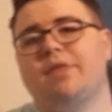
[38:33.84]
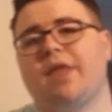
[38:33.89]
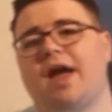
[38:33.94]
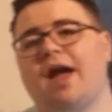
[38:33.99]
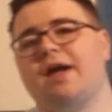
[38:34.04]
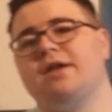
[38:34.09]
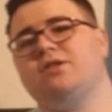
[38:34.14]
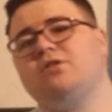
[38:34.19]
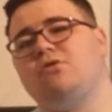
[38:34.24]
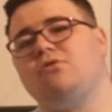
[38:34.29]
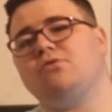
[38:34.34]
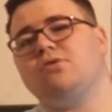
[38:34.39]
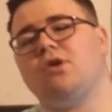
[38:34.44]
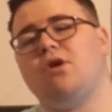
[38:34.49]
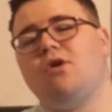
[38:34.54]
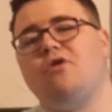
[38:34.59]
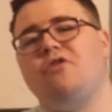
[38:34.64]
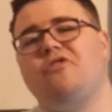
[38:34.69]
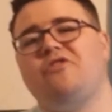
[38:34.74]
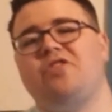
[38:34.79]
I don't
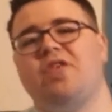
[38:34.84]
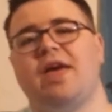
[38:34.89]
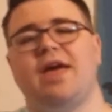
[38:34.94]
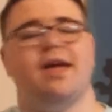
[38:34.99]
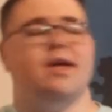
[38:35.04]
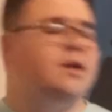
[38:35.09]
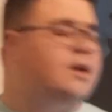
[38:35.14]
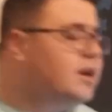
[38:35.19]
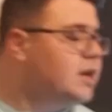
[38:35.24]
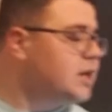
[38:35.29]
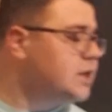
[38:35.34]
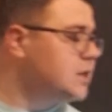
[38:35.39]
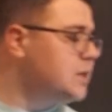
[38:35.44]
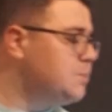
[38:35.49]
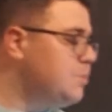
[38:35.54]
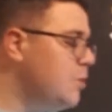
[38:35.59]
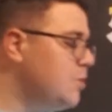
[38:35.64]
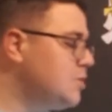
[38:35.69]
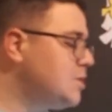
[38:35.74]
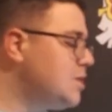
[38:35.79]
know if that's
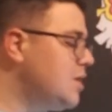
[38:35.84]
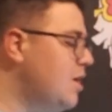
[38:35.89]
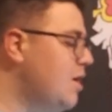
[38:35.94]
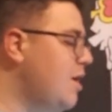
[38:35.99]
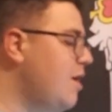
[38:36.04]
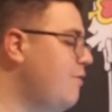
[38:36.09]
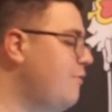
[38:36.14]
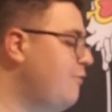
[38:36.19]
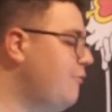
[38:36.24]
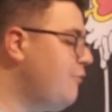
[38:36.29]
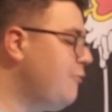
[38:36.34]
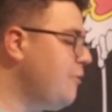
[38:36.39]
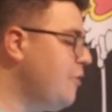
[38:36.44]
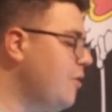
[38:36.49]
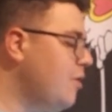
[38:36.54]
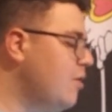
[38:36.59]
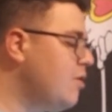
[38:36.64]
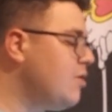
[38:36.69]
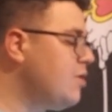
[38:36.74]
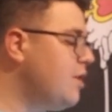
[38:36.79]
supposed to
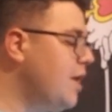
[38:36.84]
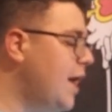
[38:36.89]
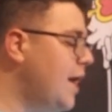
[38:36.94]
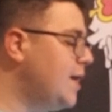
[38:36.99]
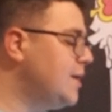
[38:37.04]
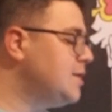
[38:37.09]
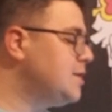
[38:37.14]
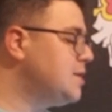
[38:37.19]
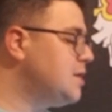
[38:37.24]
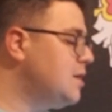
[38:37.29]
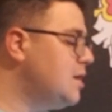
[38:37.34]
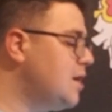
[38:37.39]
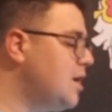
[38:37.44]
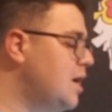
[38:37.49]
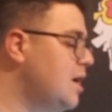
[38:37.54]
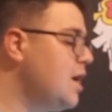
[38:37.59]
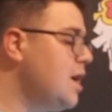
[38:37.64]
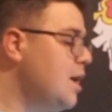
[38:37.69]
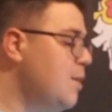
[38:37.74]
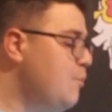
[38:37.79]
infer
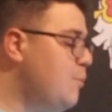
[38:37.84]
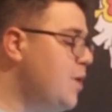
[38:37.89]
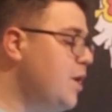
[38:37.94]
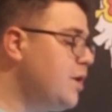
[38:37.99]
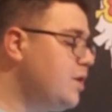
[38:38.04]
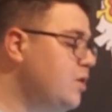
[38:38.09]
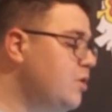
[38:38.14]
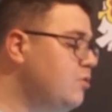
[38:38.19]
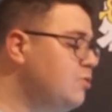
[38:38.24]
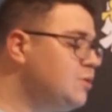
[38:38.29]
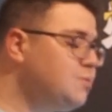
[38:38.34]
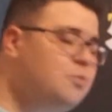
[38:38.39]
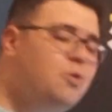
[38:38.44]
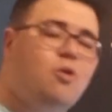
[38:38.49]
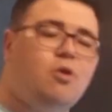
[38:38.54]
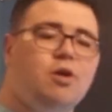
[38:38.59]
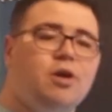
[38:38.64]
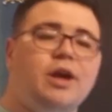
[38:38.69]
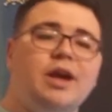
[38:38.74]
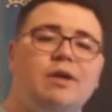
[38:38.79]
that Big News
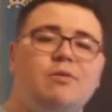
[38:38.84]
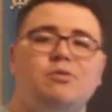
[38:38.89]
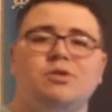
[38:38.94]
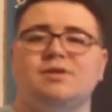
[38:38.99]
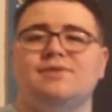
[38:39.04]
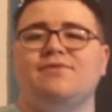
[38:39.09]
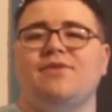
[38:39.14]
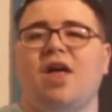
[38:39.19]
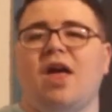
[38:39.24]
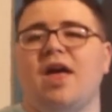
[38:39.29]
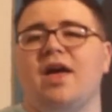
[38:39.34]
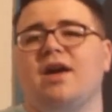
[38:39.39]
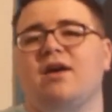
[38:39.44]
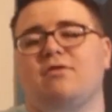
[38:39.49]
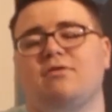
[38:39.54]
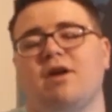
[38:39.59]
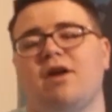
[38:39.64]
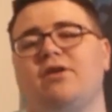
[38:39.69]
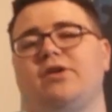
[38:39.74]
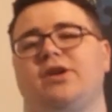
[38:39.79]
Morgan was flying
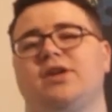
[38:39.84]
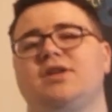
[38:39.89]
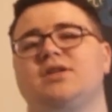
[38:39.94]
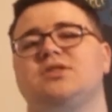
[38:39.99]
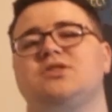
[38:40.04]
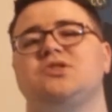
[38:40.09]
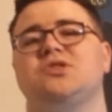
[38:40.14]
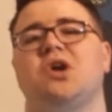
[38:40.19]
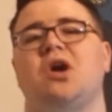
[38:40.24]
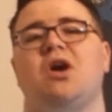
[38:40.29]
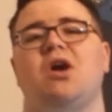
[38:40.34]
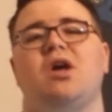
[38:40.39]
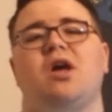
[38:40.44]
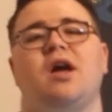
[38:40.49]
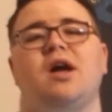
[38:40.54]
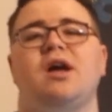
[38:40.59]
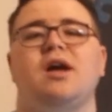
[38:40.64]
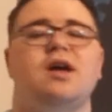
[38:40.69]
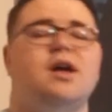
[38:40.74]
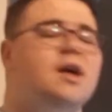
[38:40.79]
around and he
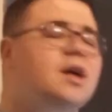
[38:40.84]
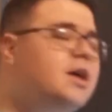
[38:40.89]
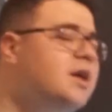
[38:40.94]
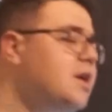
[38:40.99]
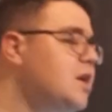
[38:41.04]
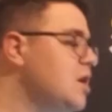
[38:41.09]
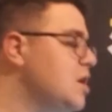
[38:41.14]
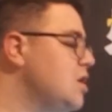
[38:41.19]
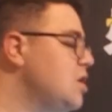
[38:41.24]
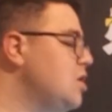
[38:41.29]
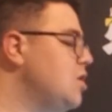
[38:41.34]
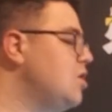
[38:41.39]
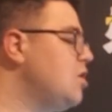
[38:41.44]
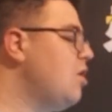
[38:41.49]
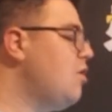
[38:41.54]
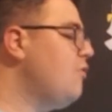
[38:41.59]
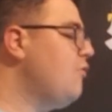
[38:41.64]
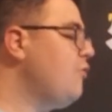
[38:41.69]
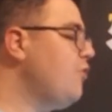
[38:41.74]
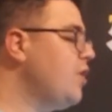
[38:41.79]
saw,
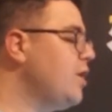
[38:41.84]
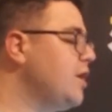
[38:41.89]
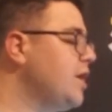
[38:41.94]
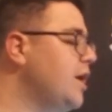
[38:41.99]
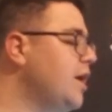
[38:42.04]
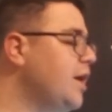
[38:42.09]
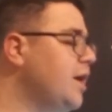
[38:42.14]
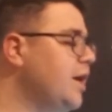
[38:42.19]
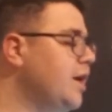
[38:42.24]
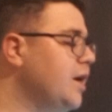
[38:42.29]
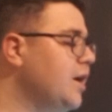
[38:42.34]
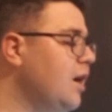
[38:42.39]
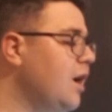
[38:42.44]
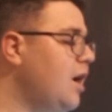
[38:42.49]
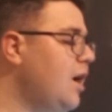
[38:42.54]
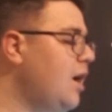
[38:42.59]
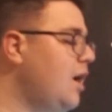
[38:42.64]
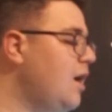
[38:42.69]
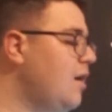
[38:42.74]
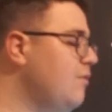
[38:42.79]

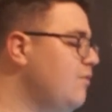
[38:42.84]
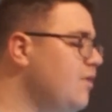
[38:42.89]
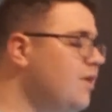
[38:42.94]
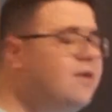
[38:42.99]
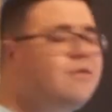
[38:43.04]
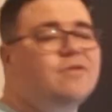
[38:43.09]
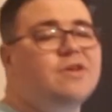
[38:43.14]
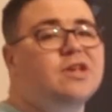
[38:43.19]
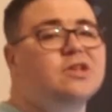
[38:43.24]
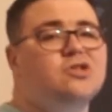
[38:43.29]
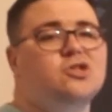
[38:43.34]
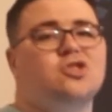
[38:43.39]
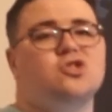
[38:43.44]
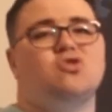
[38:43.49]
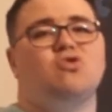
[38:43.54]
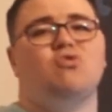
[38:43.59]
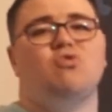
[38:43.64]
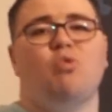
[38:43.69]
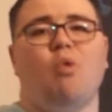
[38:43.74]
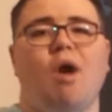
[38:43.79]
Vivi
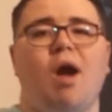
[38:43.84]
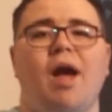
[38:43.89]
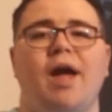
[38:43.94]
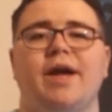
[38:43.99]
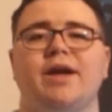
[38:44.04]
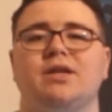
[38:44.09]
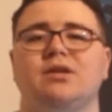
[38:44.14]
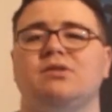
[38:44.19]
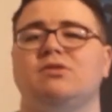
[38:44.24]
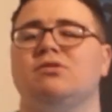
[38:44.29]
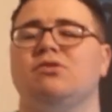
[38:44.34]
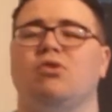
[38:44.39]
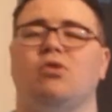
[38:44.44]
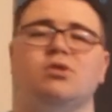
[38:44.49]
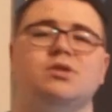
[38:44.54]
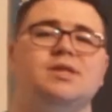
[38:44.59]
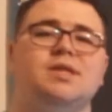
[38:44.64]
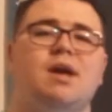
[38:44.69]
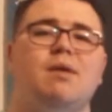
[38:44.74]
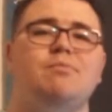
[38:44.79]
just crying
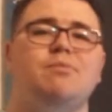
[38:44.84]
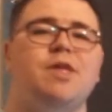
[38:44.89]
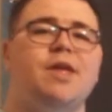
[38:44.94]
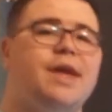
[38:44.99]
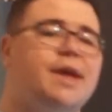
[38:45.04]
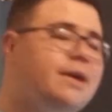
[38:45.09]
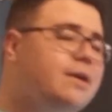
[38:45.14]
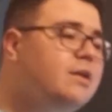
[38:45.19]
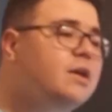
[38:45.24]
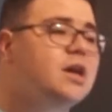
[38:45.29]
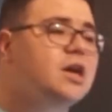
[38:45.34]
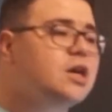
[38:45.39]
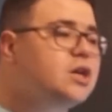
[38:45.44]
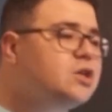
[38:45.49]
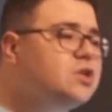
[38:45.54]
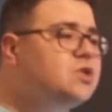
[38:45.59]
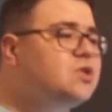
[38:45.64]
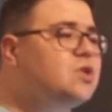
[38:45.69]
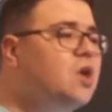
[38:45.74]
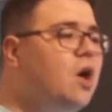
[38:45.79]
or something
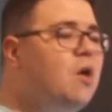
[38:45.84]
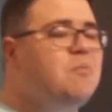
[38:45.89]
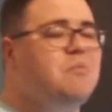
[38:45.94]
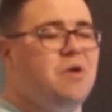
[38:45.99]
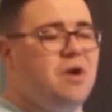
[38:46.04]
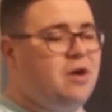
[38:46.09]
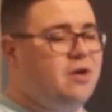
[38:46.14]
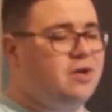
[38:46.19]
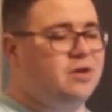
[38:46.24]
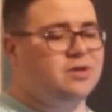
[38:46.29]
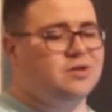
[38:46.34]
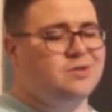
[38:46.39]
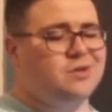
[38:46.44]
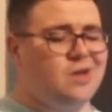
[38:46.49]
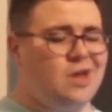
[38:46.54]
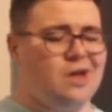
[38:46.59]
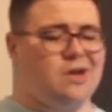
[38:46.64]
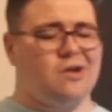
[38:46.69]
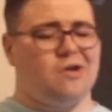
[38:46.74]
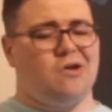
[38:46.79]
somewhere. And he's
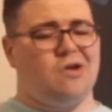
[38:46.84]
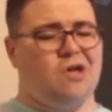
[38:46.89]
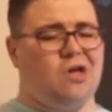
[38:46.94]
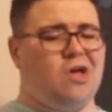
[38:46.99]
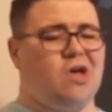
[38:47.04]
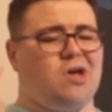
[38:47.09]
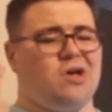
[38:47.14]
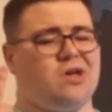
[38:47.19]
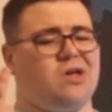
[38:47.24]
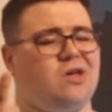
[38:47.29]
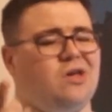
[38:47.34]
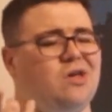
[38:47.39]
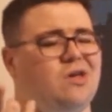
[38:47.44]
like, oh,